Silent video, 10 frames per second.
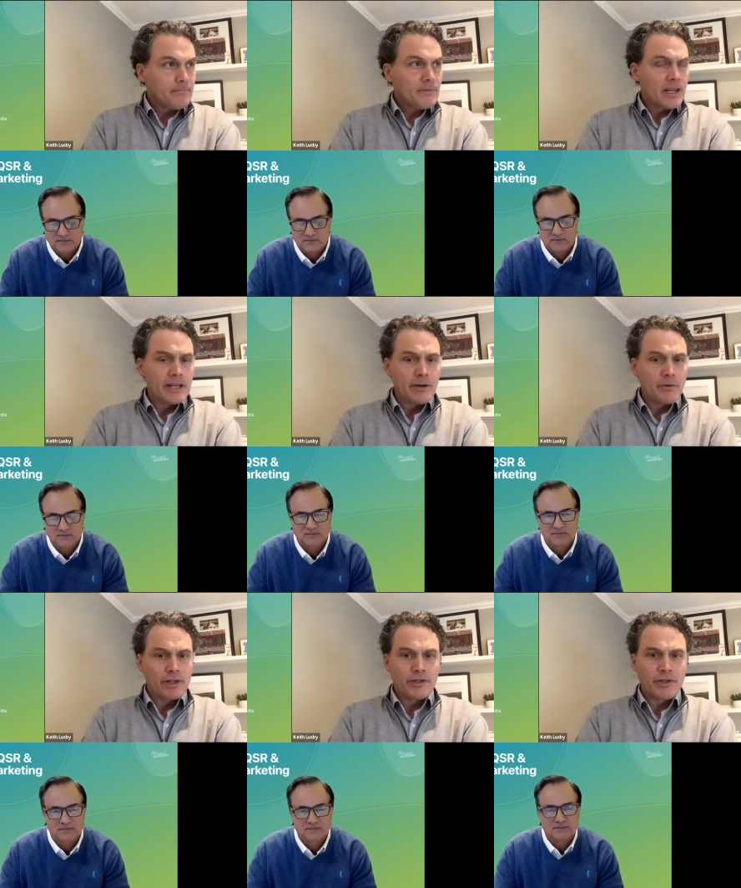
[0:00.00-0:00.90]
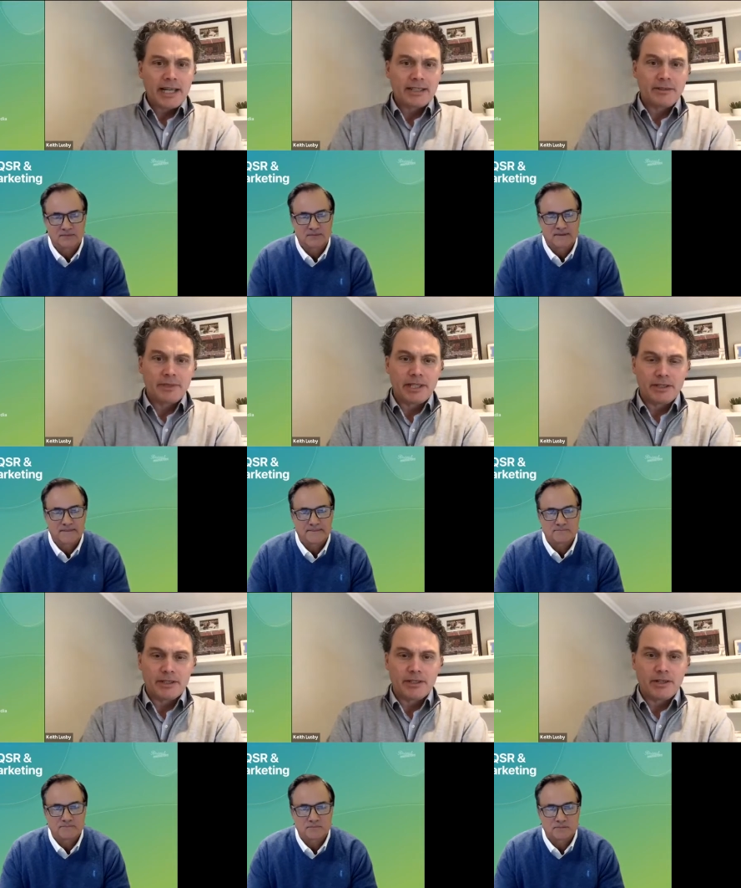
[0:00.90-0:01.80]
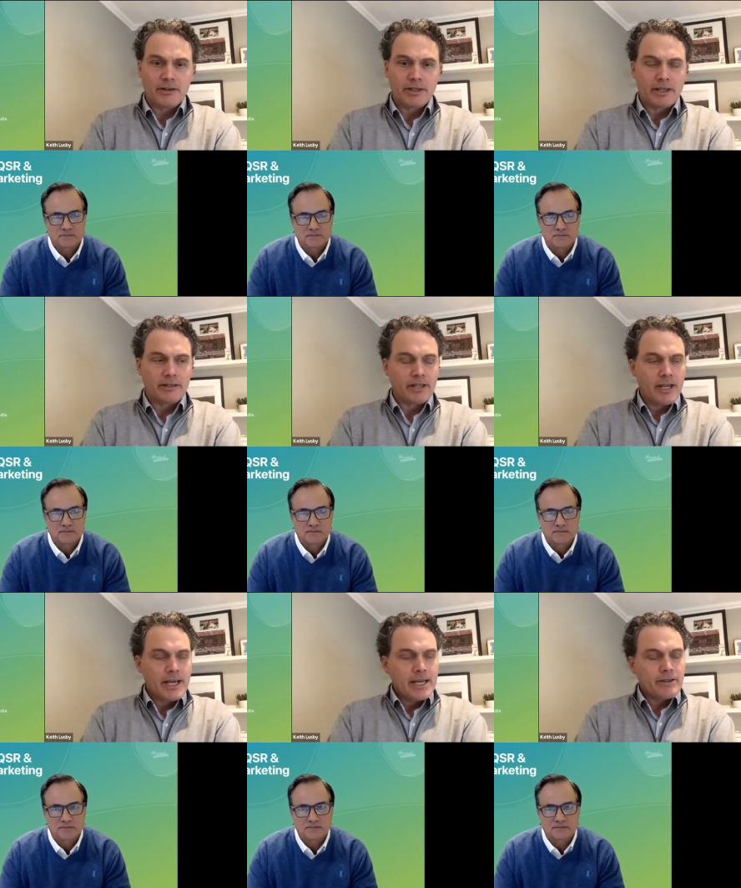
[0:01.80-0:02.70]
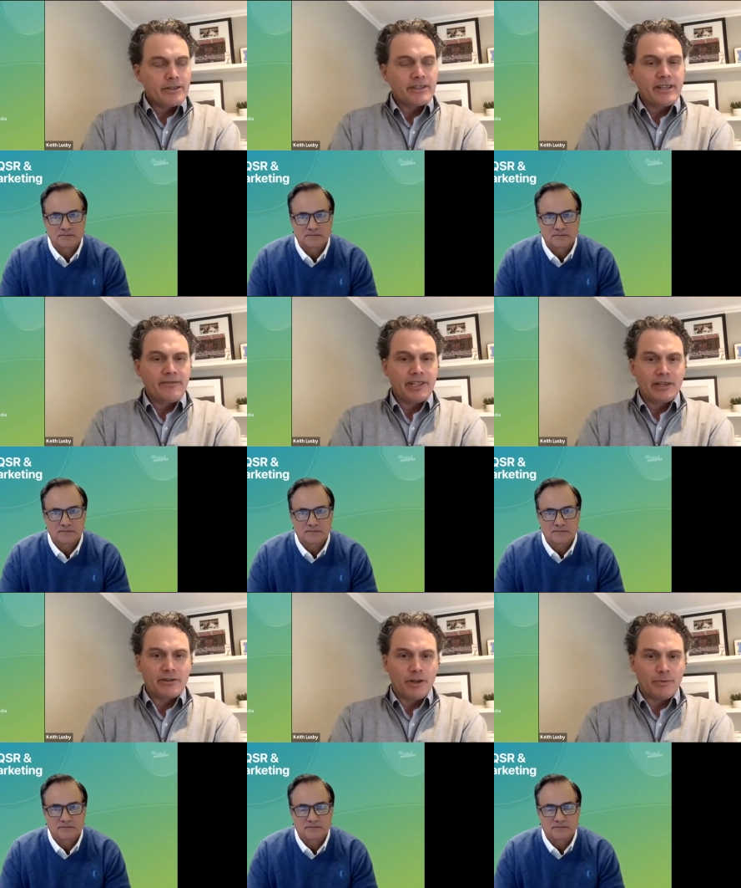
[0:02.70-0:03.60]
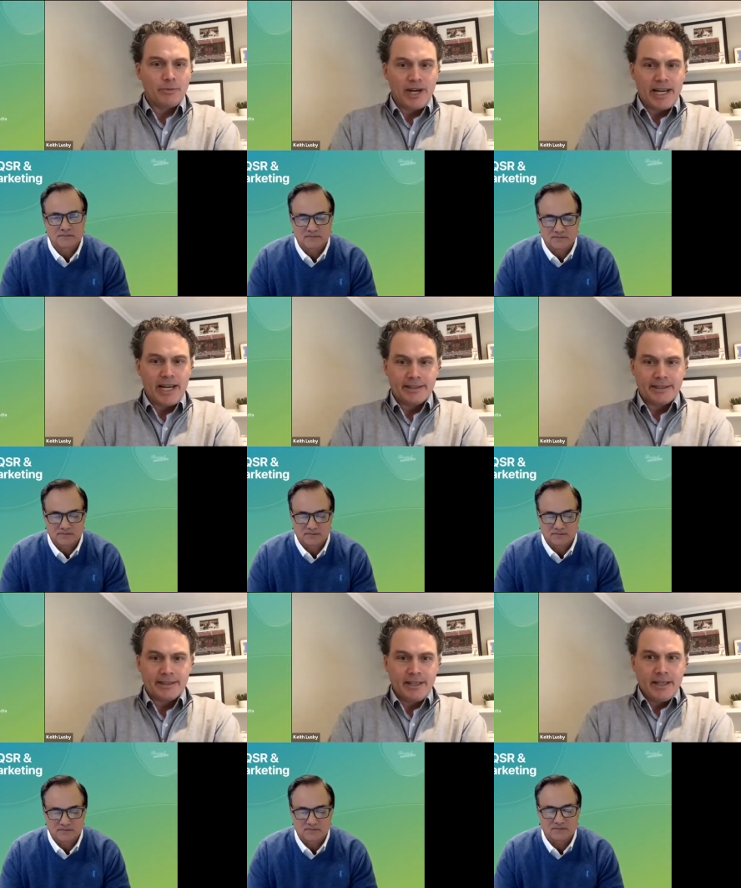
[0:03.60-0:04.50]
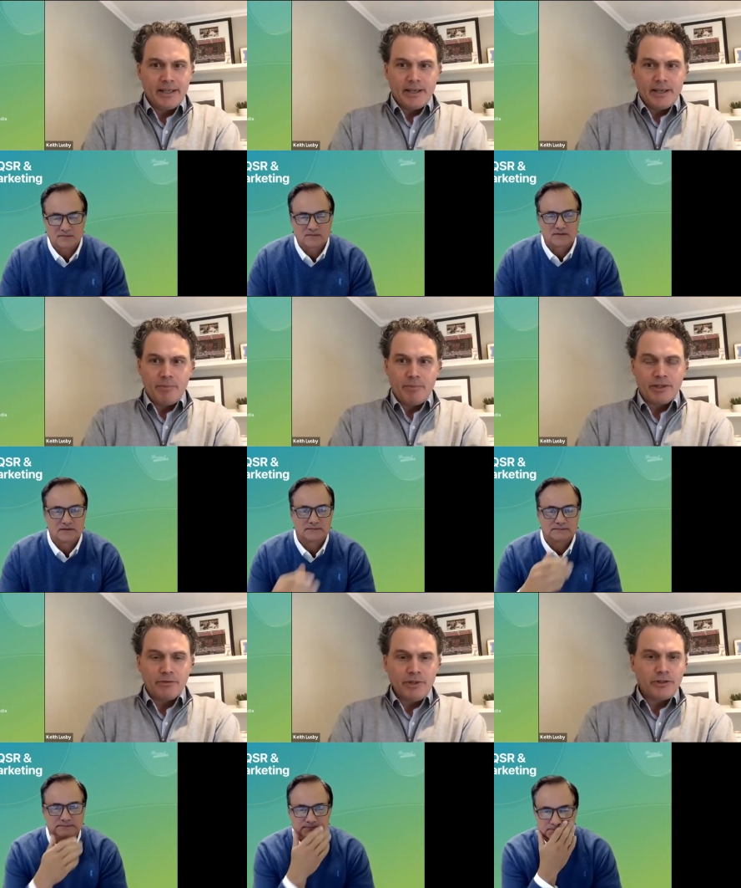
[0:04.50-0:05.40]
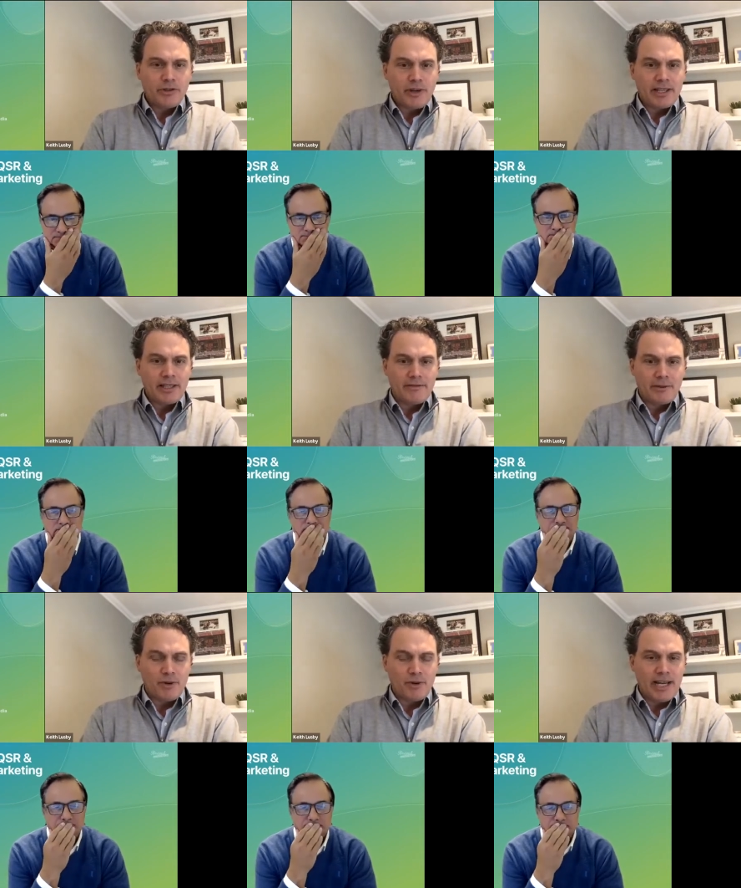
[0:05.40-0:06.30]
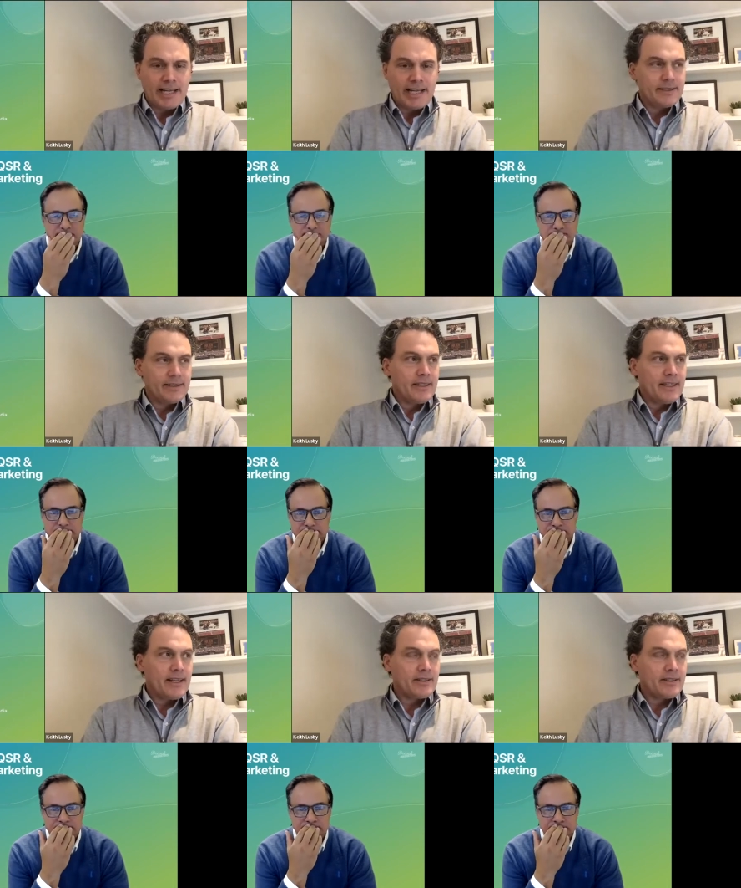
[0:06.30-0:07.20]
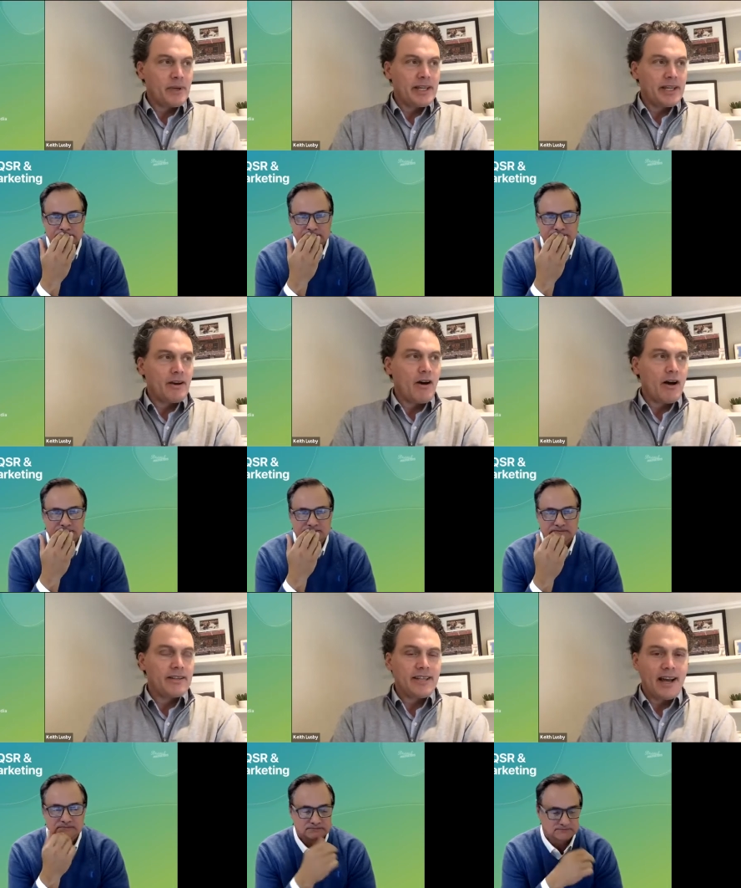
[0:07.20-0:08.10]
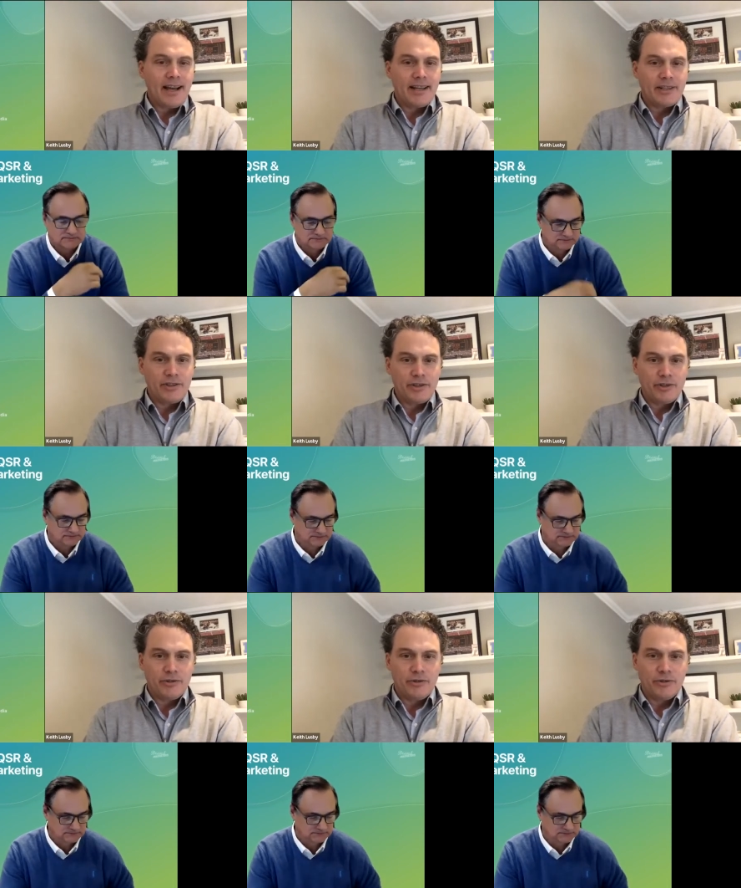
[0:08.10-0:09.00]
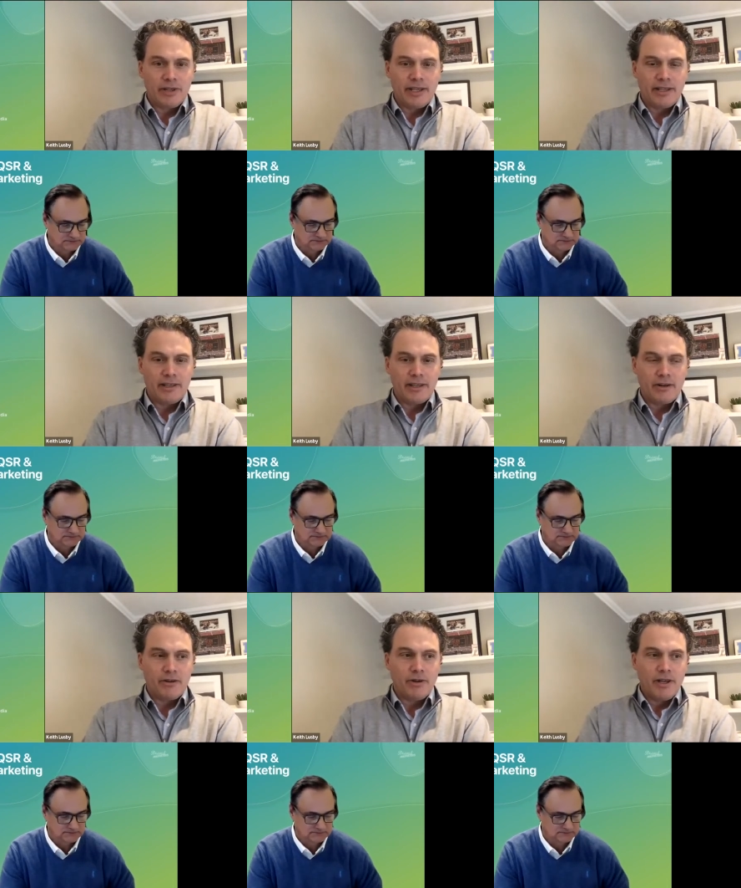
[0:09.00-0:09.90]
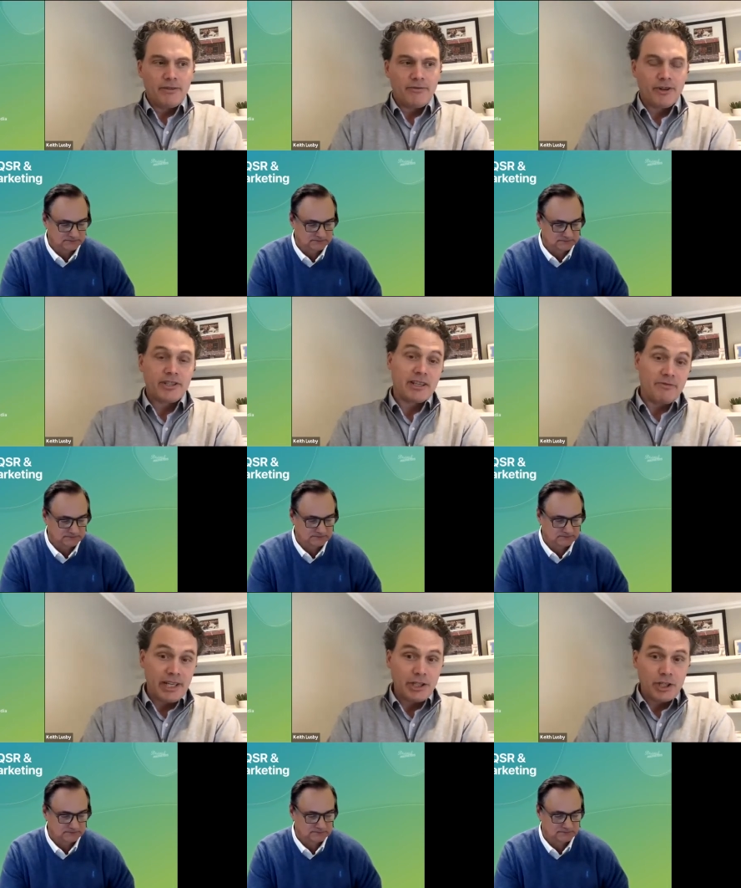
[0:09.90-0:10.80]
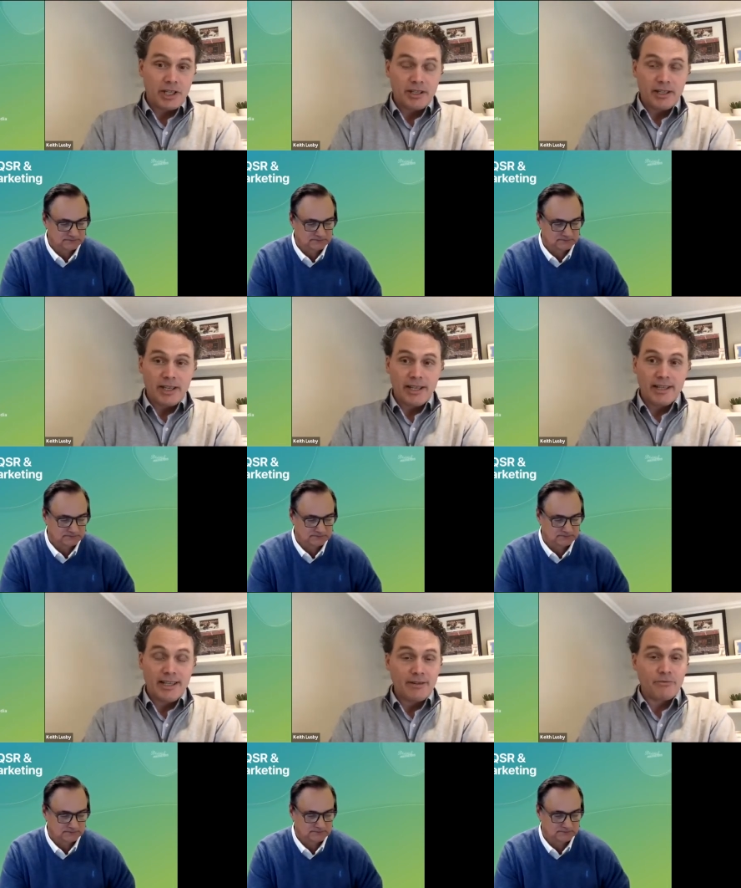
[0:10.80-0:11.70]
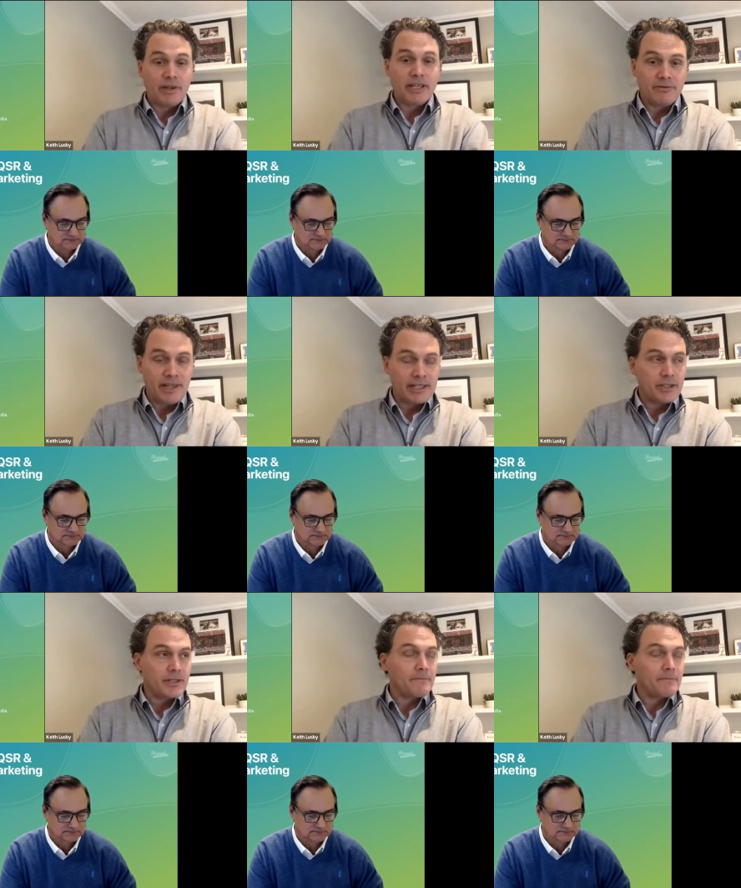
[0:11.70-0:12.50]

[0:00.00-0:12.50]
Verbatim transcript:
Speaker 1: and what attracted me to, to go there is it's a 70 year old brand, but the real strength of the brand has been uh, tied to, uh, you know, first invention and then reinvention.